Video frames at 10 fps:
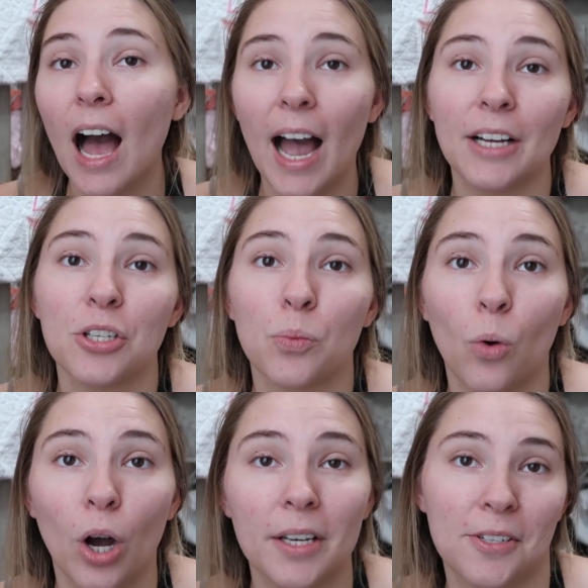I just
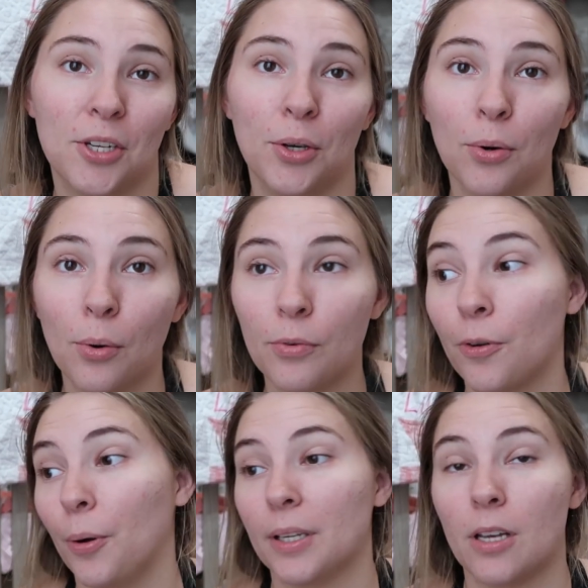want to
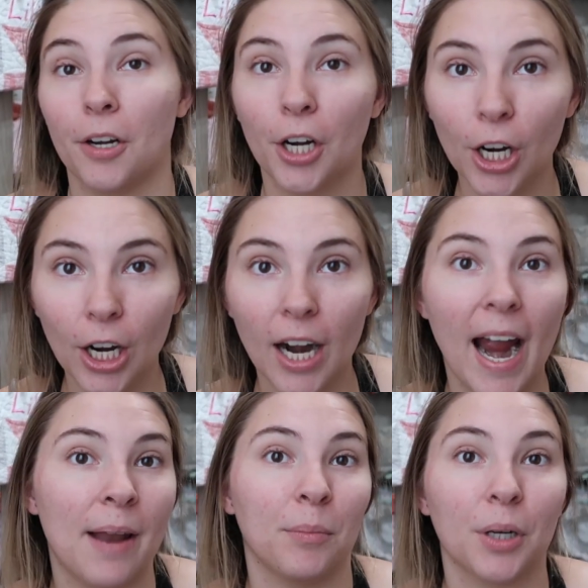focus on her
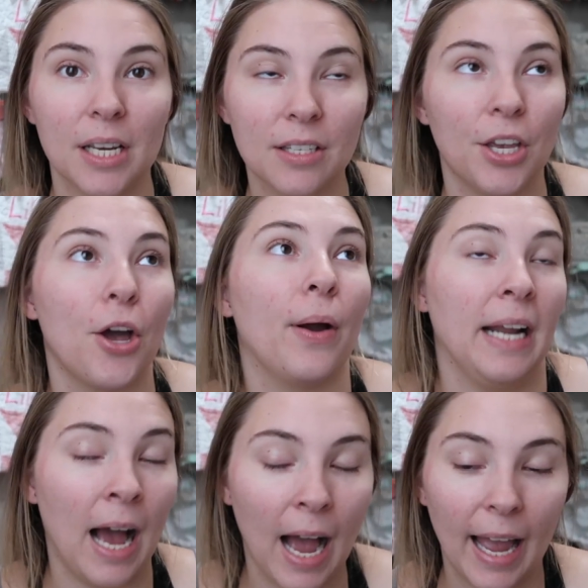and Mauricio
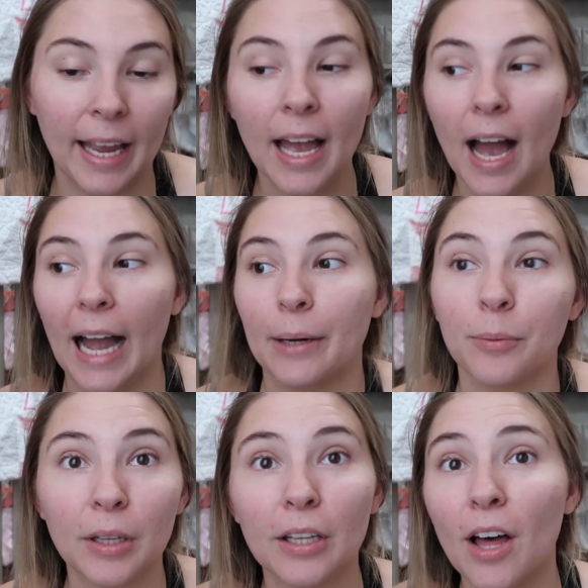and I
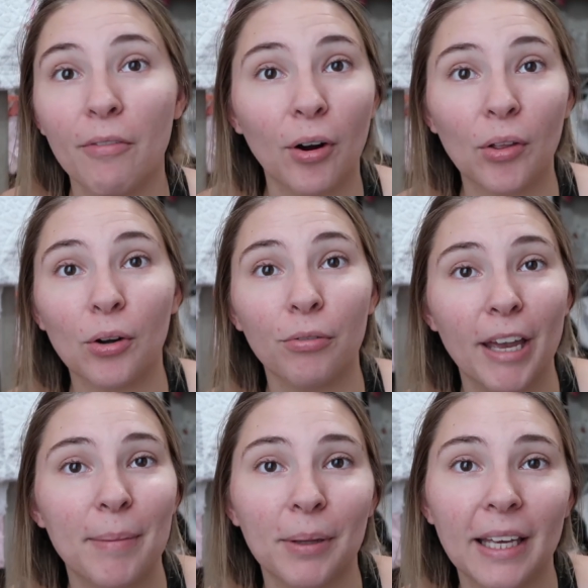really love our little
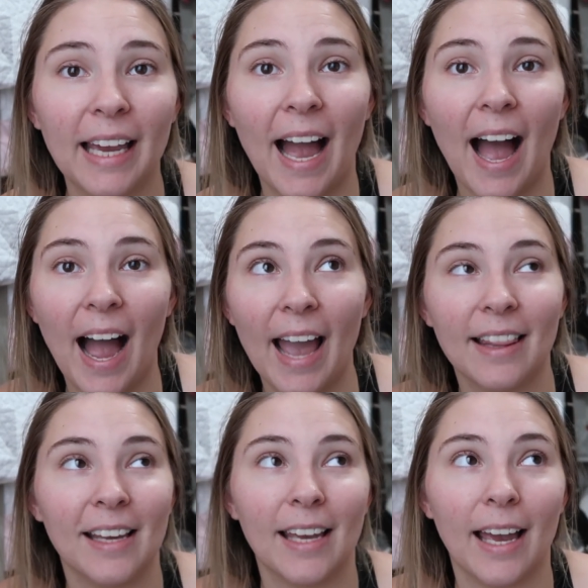family. I
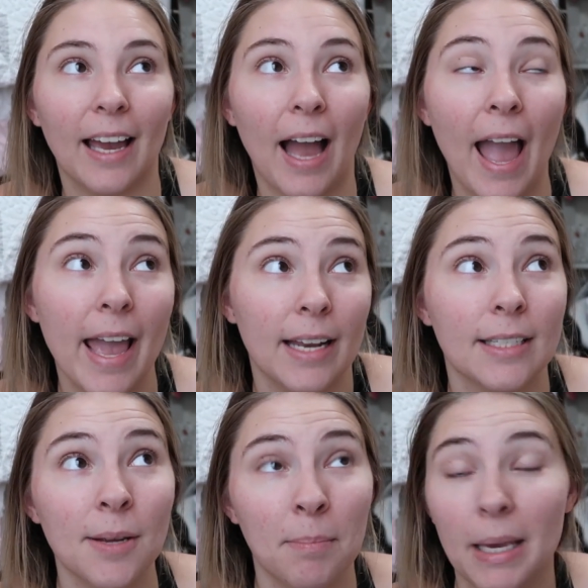think,
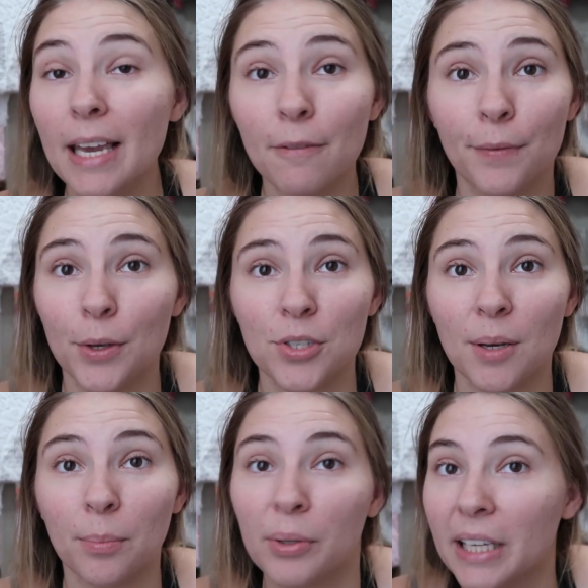to me, it feels
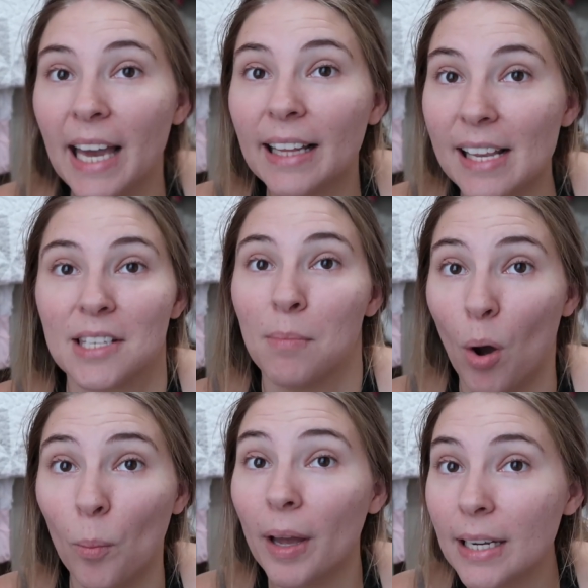complete at this
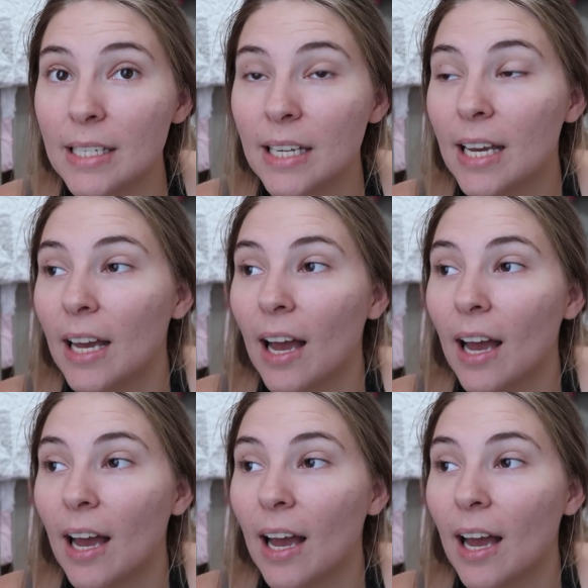moment.